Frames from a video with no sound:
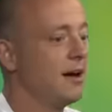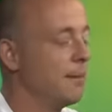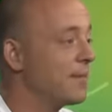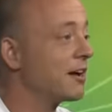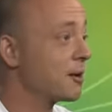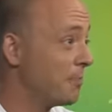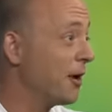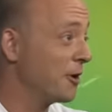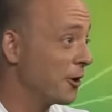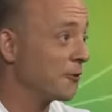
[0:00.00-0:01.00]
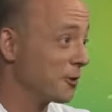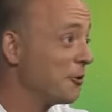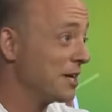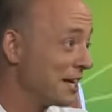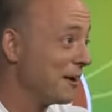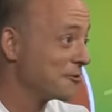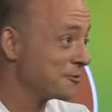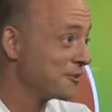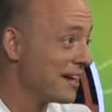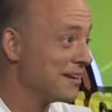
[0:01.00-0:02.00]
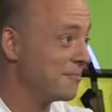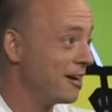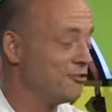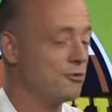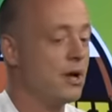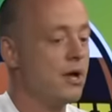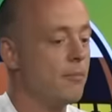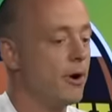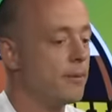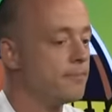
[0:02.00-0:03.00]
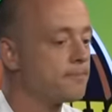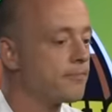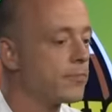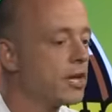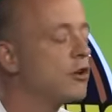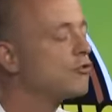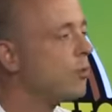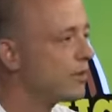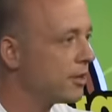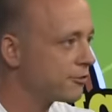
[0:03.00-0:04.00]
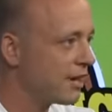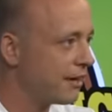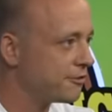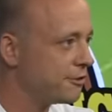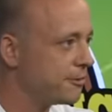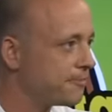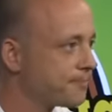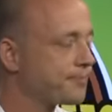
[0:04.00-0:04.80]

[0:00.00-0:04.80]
I'm not comparing our recruiting council to that, mind you. But here's what those guys do.